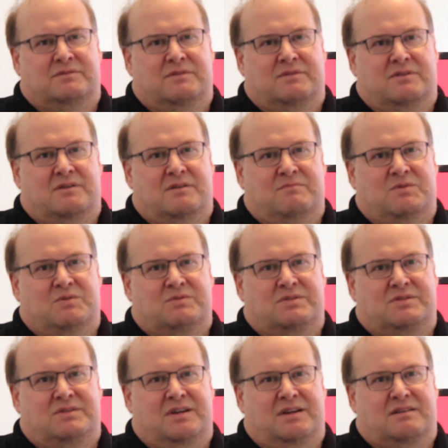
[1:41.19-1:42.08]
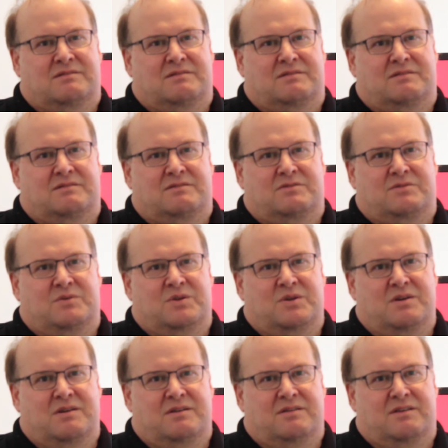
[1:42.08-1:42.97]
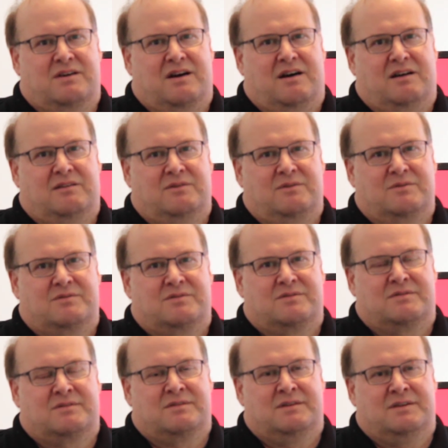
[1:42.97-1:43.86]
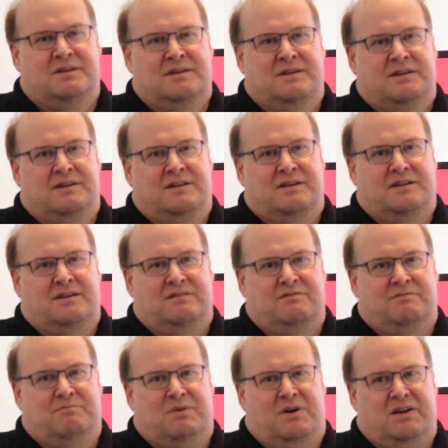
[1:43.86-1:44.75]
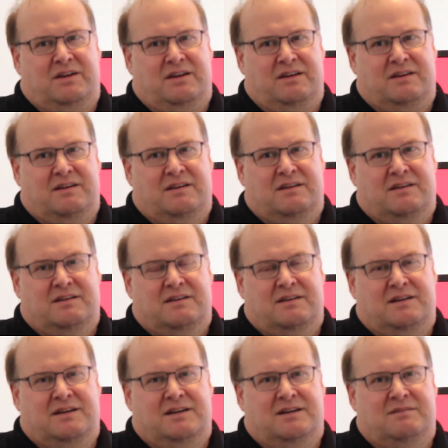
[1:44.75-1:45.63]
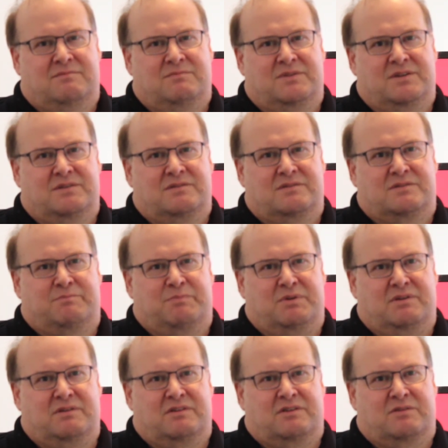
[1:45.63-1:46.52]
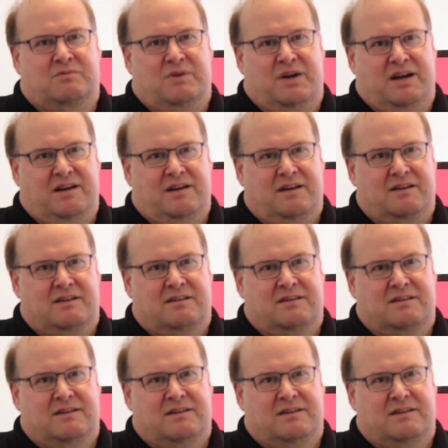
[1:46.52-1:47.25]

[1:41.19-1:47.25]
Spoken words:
almost $6 trillion of money that's been created,